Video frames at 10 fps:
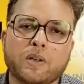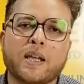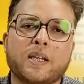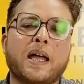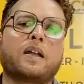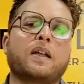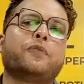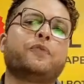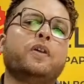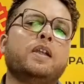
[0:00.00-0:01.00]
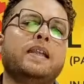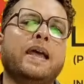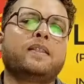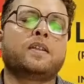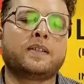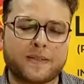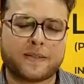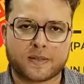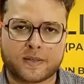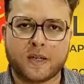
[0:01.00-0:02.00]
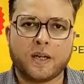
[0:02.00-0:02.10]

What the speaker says: conduct a full-length test.